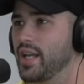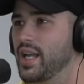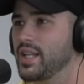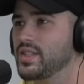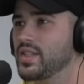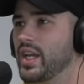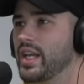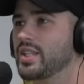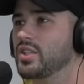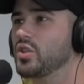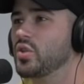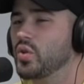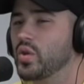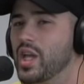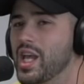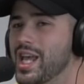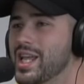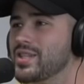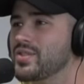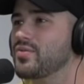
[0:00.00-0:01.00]
Yeah. It's like, dude,
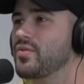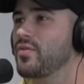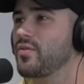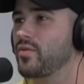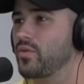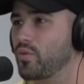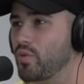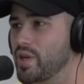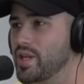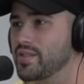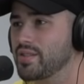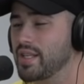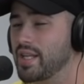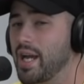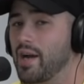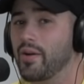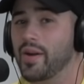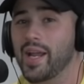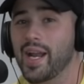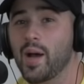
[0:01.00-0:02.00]
it's freezing out.